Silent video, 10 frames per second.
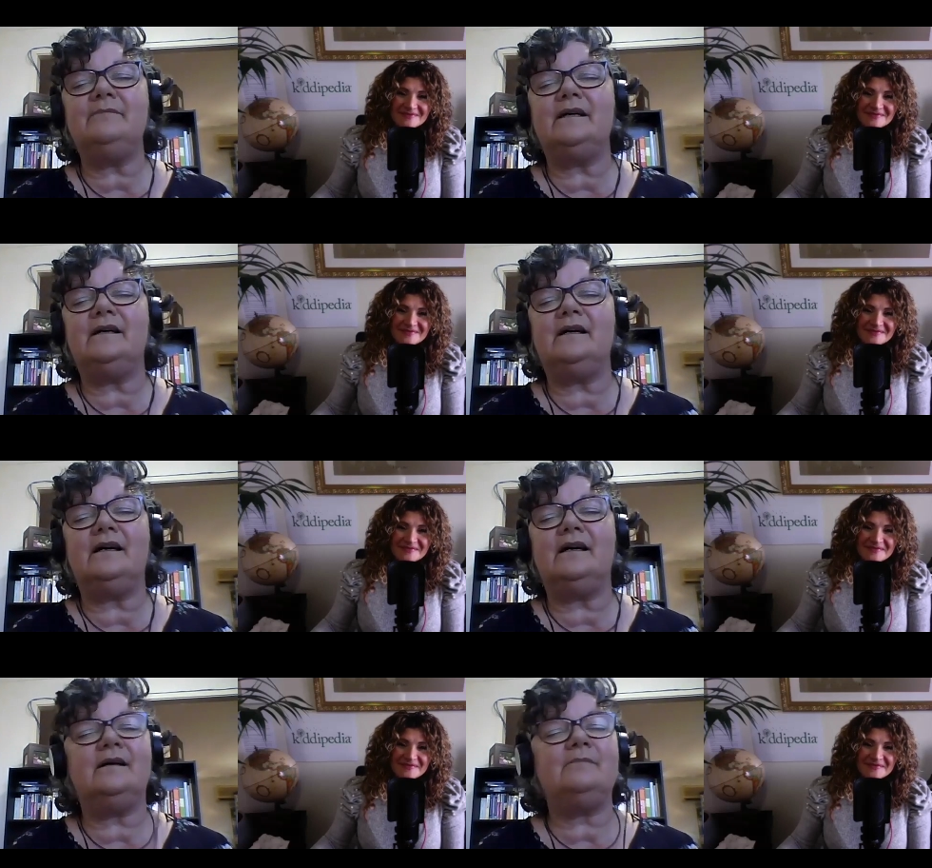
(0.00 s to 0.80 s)

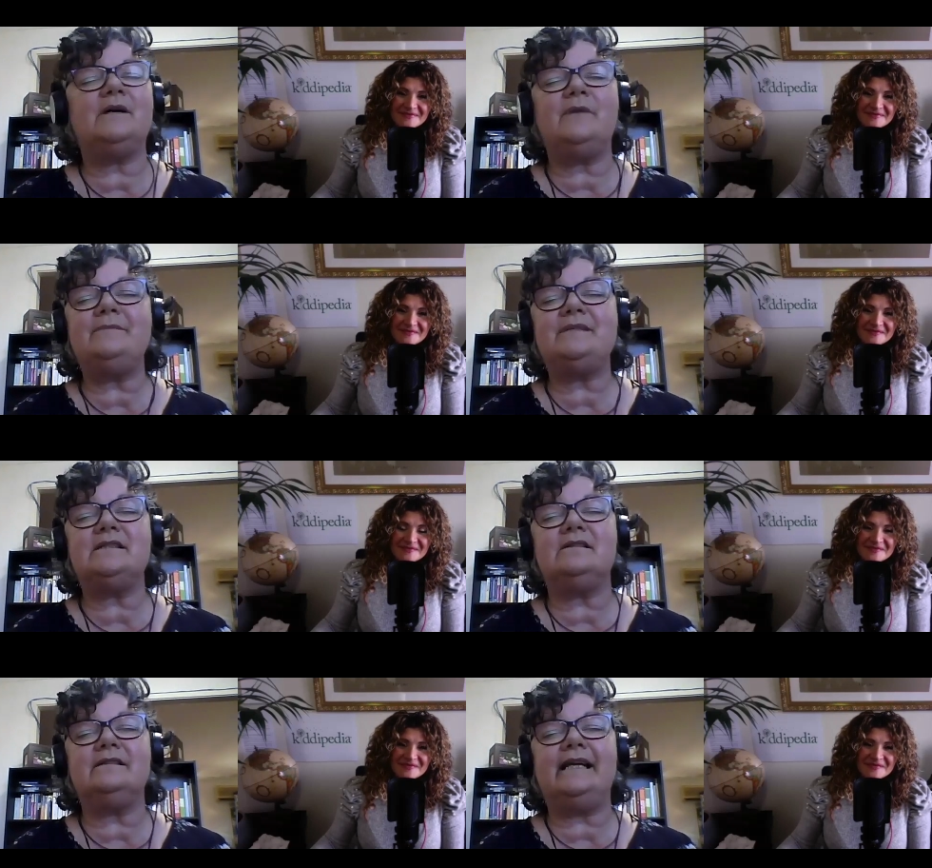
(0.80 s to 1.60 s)
Speaker 1: uh, my
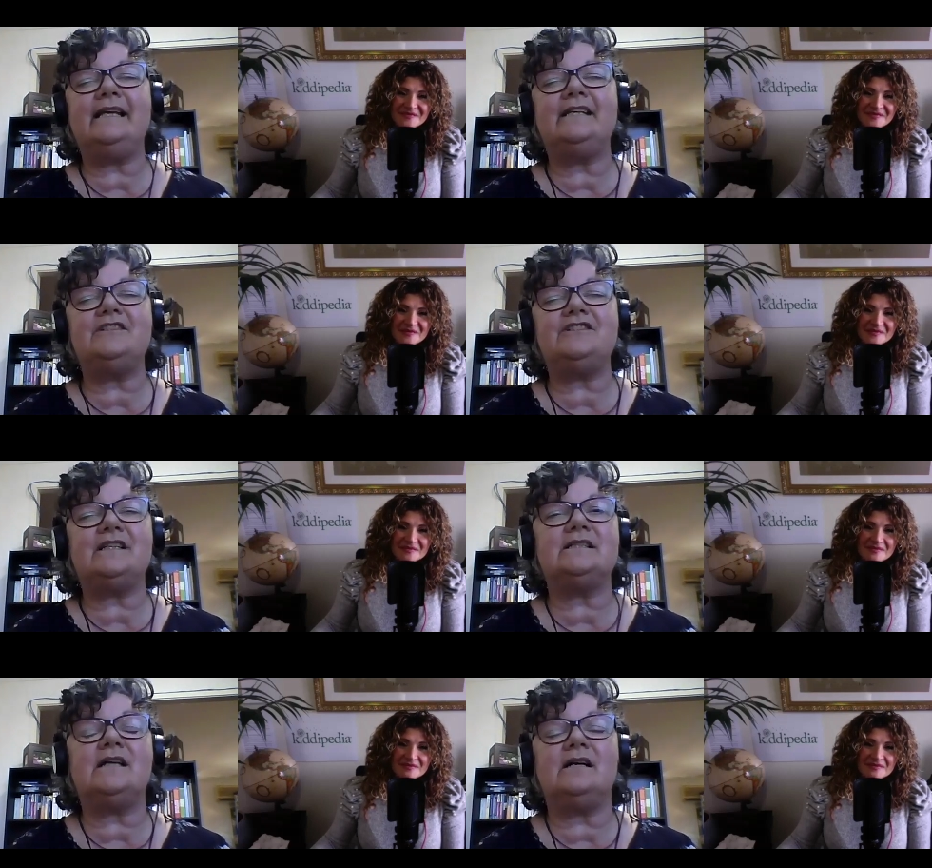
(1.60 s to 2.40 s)
website is
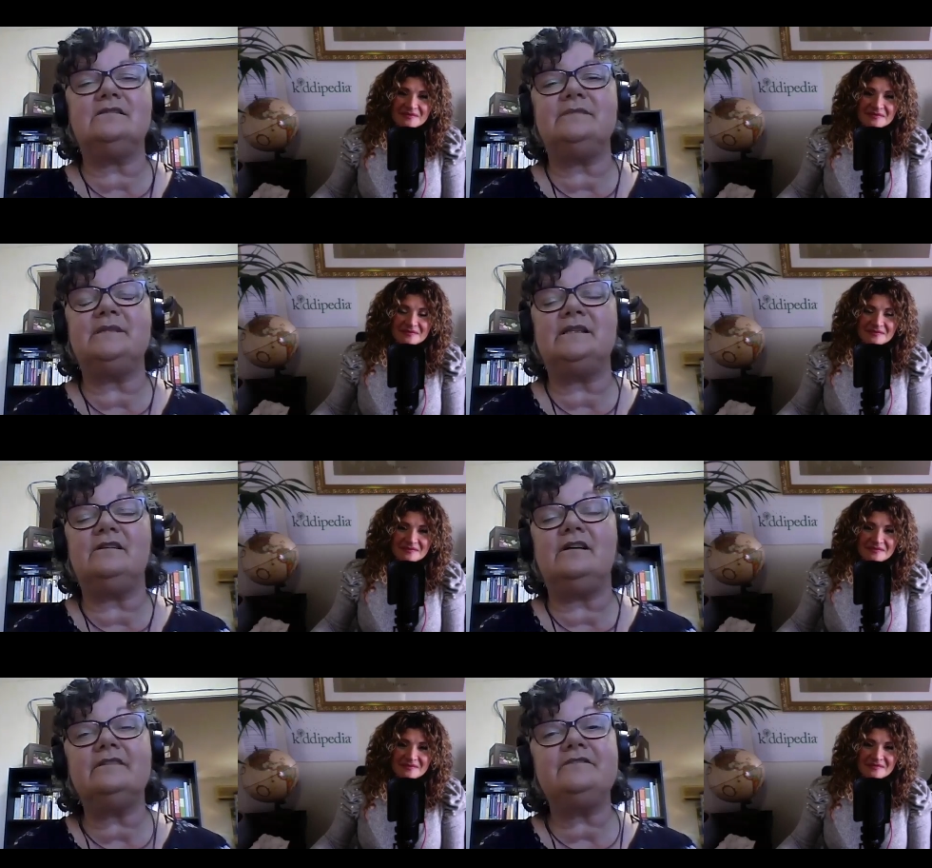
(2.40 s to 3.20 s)
just
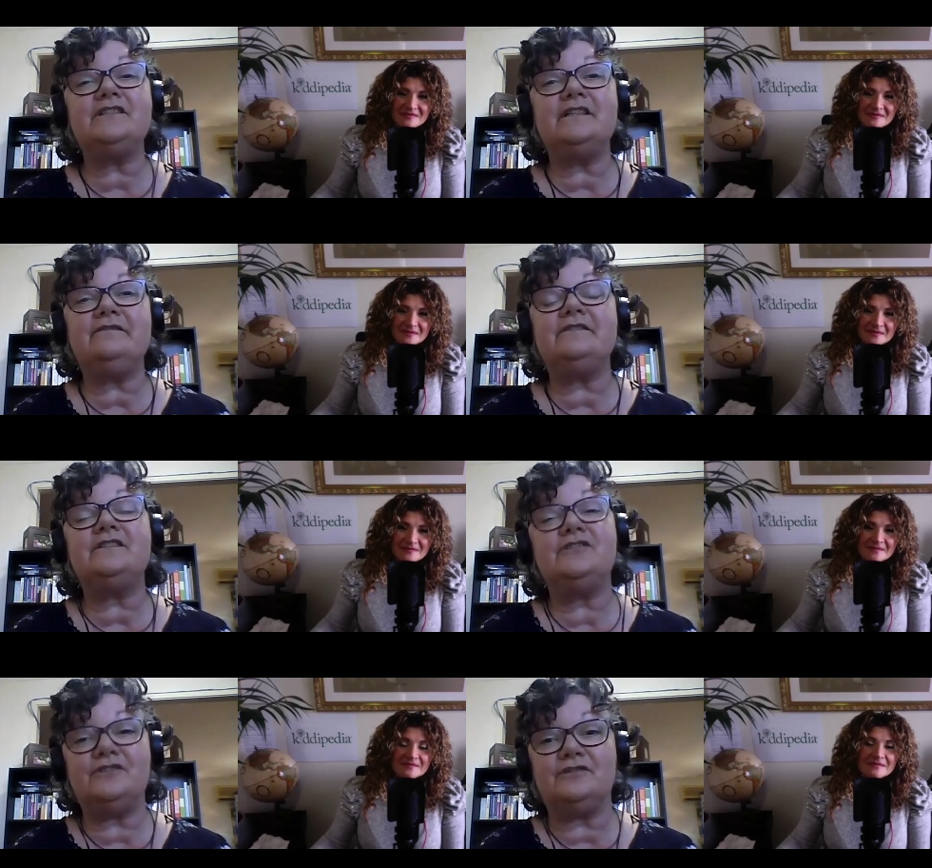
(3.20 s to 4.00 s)

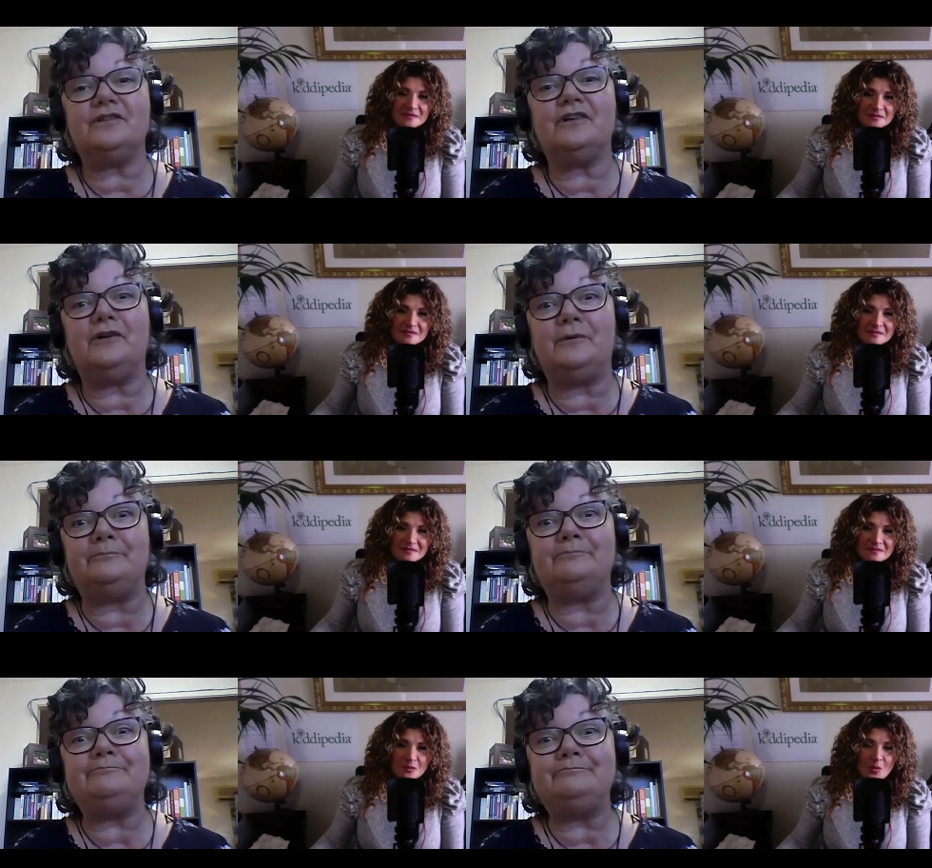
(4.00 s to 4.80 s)
ultimatelifeshift.com.
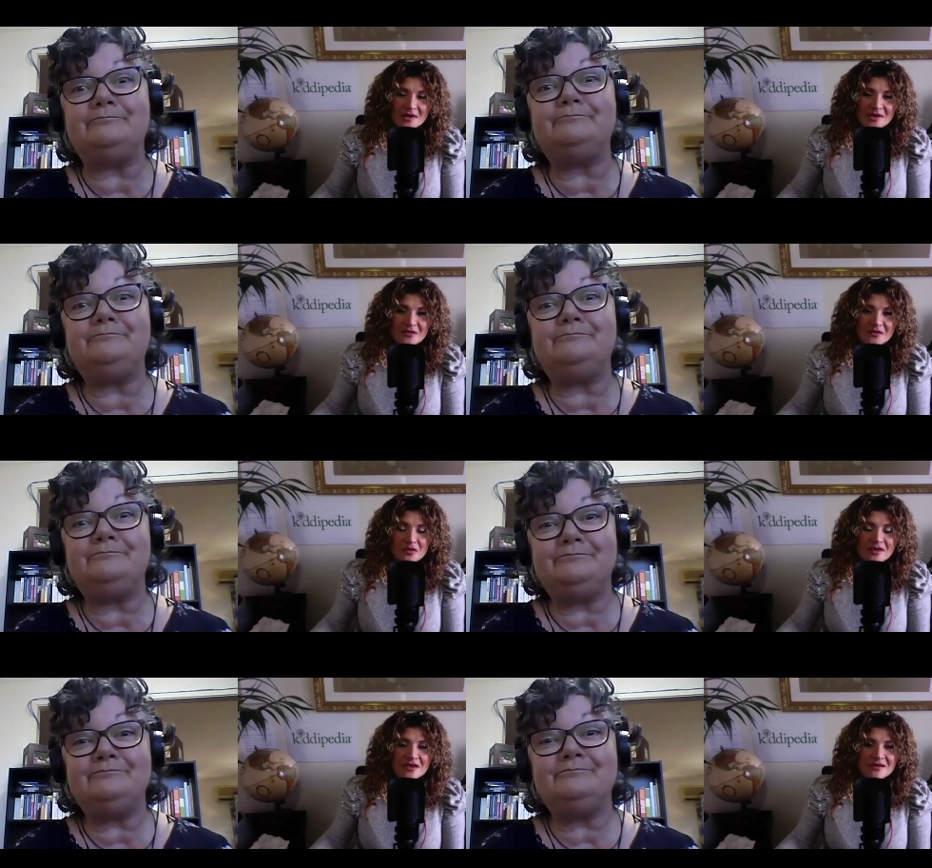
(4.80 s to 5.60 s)
Speaker 2: Wonderful.
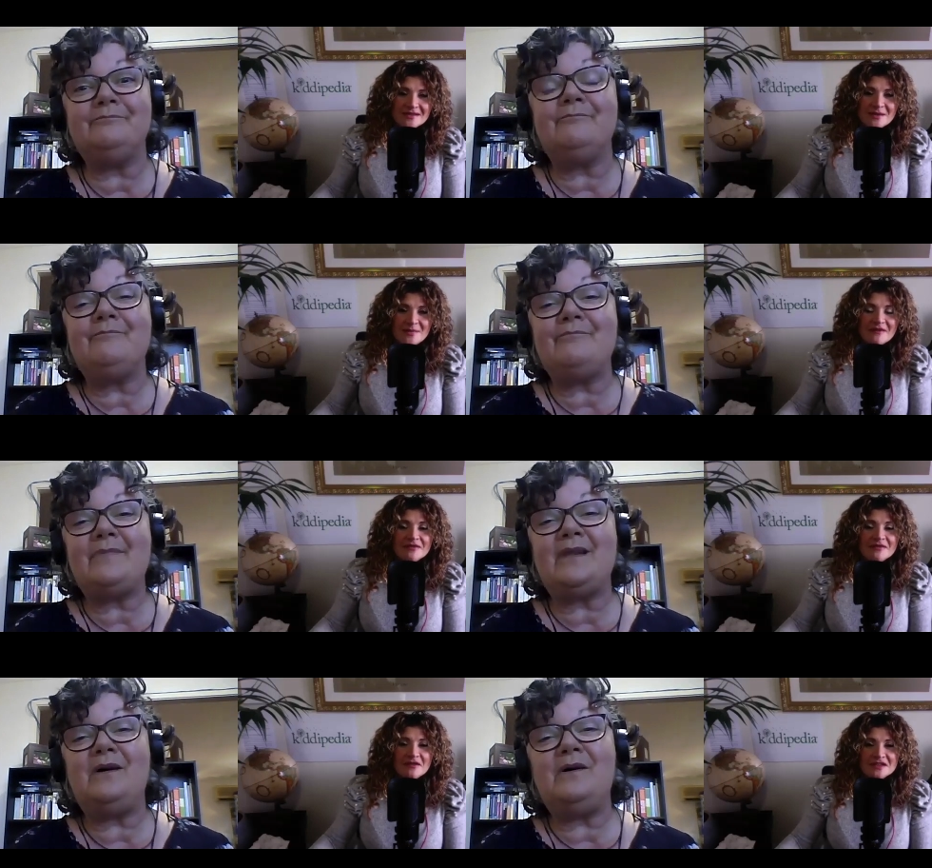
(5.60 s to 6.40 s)
Thank you, Deb. I've
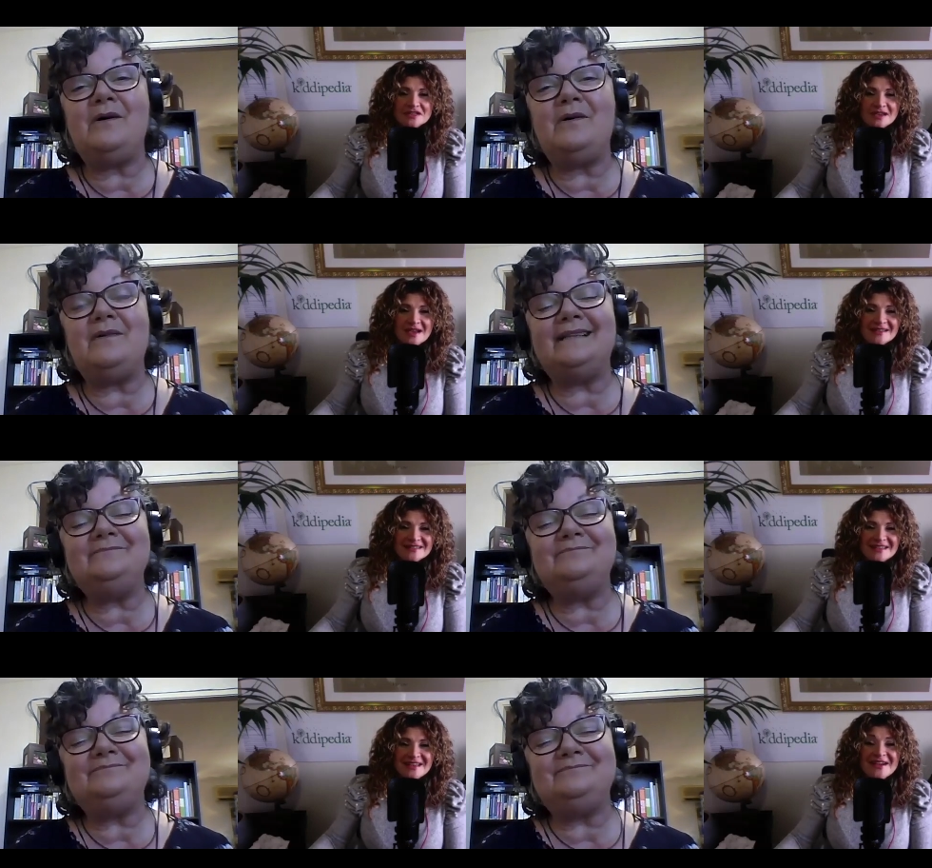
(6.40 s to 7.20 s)
loved this
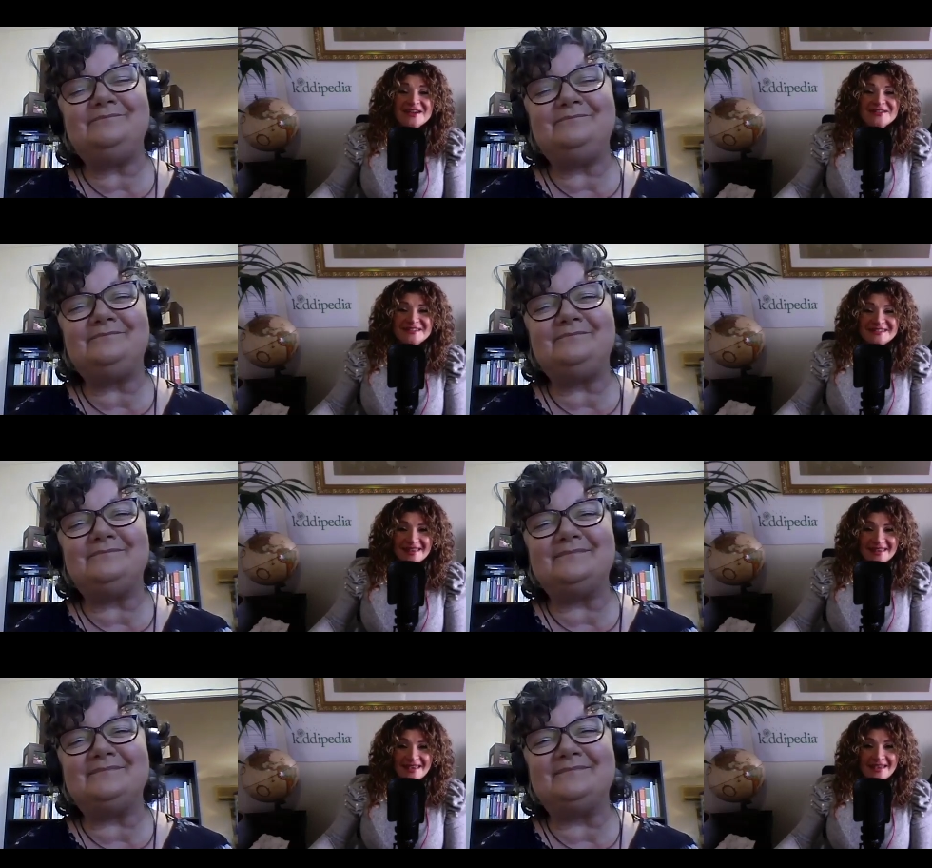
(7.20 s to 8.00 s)
chat. You
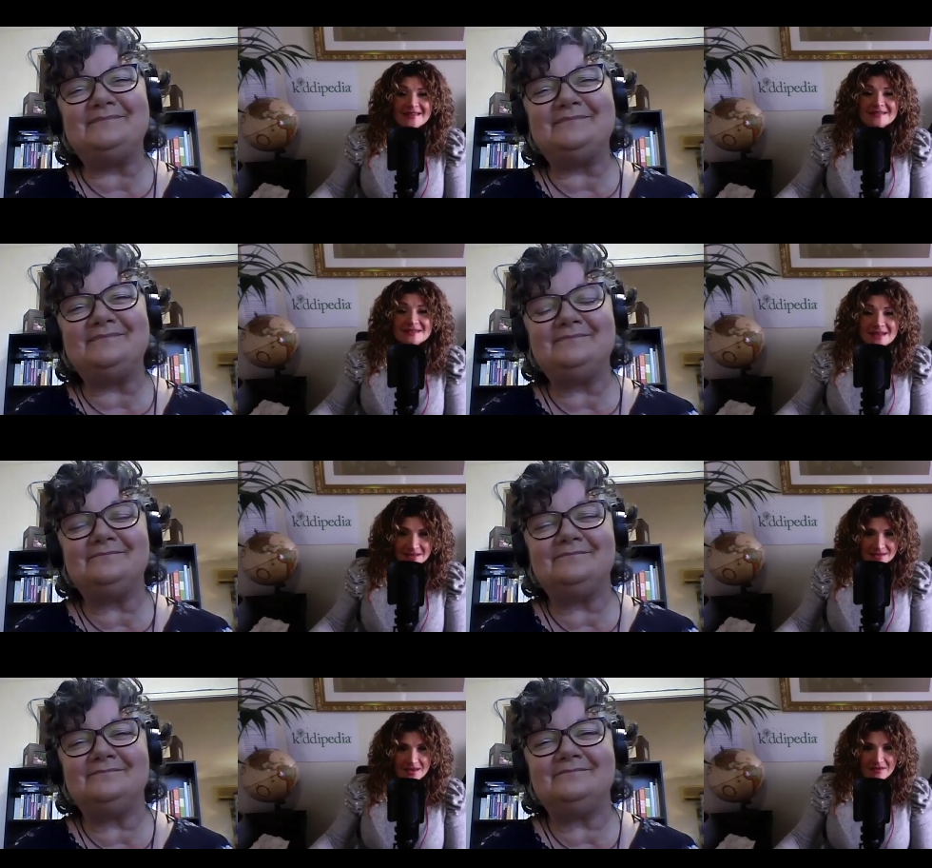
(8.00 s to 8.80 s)
take care and stay
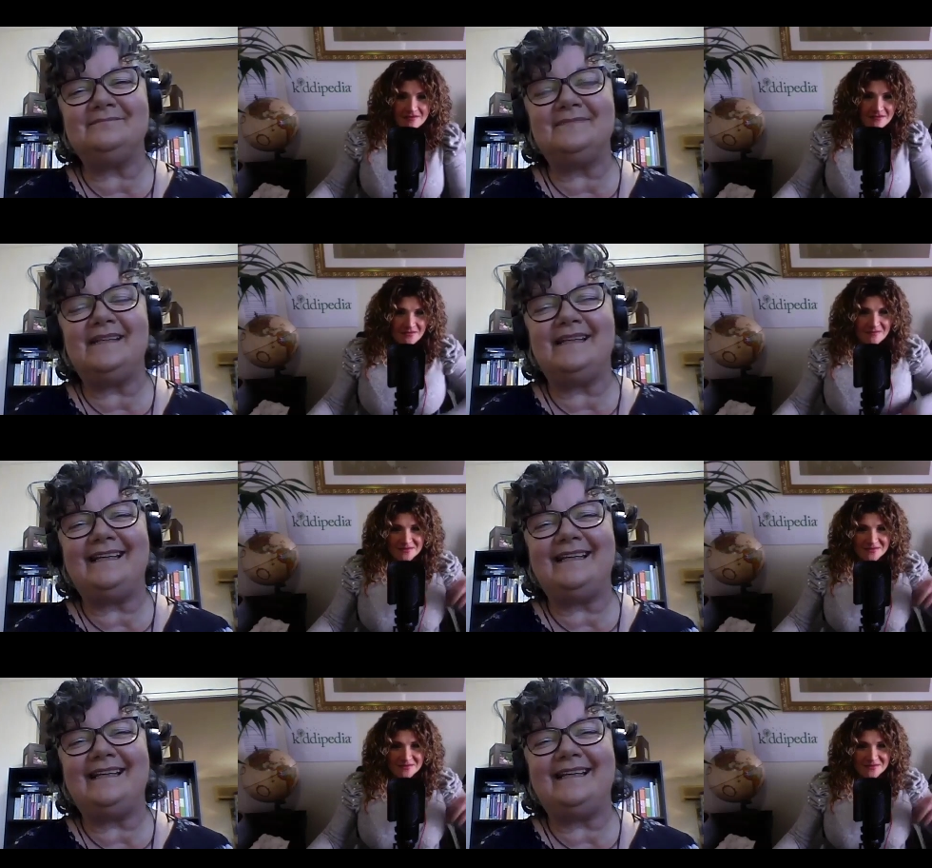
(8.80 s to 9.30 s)
safe.